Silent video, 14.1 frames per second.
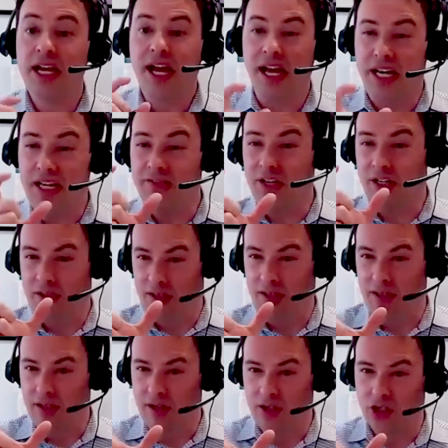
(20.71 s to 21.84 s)
and even in
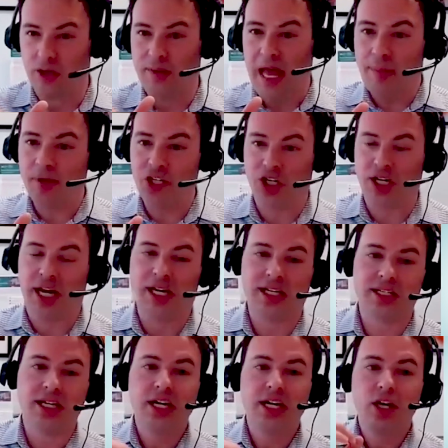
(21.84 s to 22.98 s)
the, the term epigenetics,